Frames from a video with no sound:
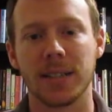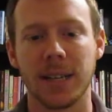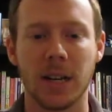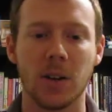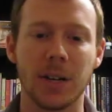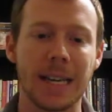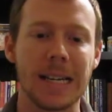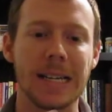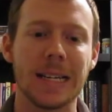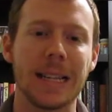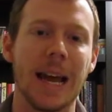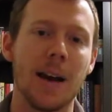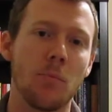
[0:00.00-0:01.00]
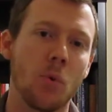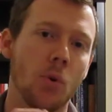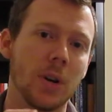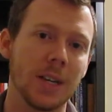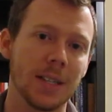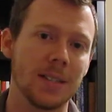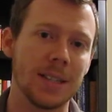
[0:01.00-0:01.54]
And I'll get into that more
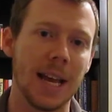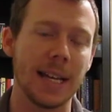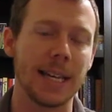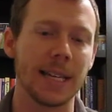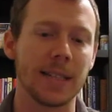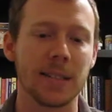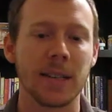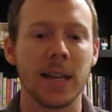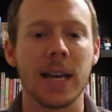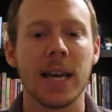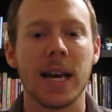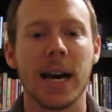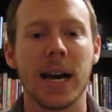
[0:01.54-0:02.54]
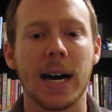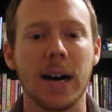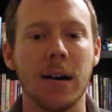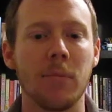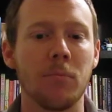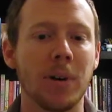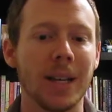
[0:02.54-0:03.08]
in a second.
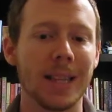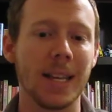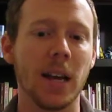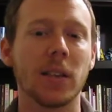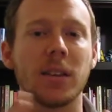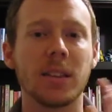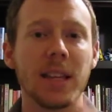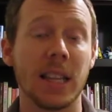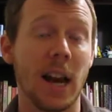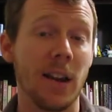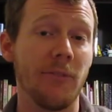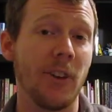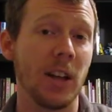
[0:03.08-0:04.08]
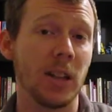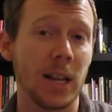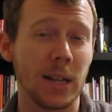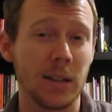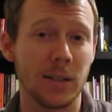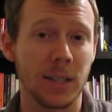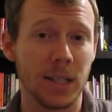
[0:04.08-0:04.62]
But the other thing that I felt
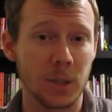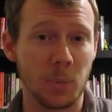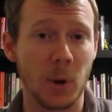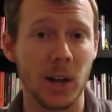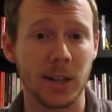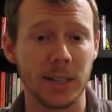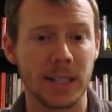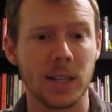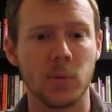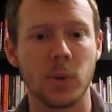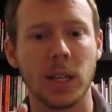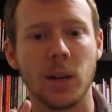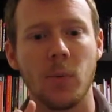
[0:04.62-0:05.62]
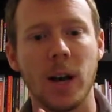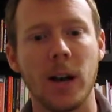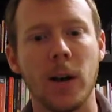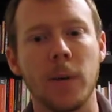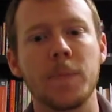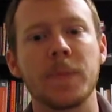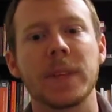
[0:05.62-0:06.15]
like this product did really
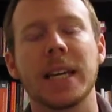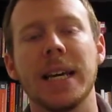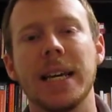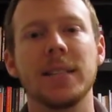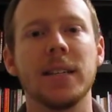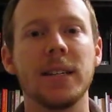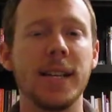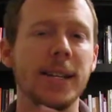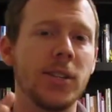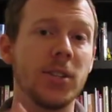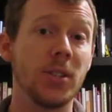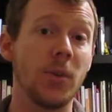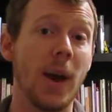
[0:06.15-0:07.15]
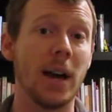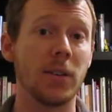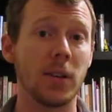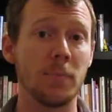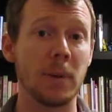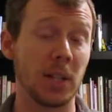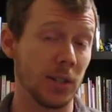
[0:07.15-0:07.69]
well is it teaches you how
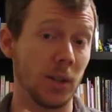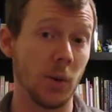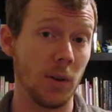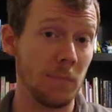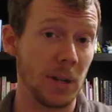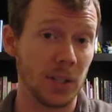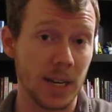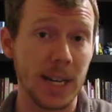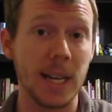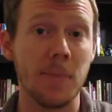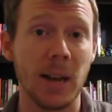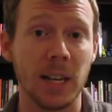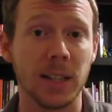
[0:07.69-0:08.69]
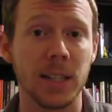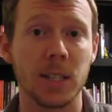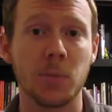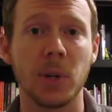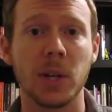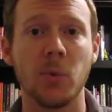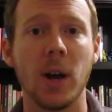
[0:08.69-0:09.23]
to build an email list
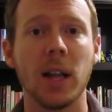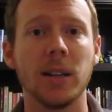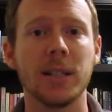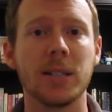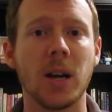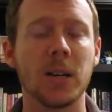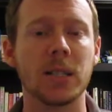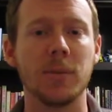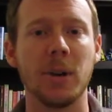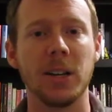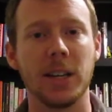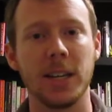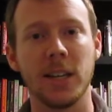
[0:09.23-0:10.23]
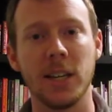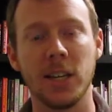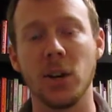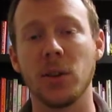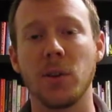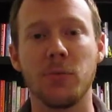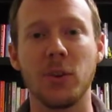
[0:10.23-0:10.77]
pretty well. It talks about it,
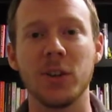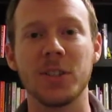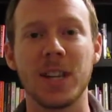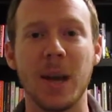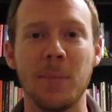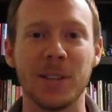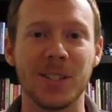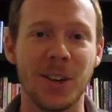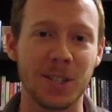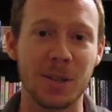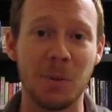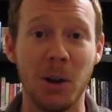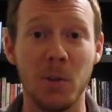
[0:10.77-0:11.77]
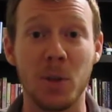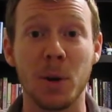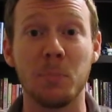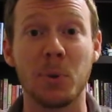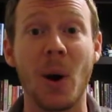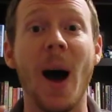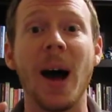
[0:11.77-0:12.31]
the first step, it talks about the
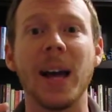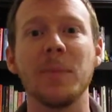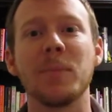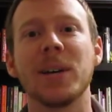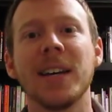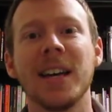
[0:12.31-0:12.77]
bribe.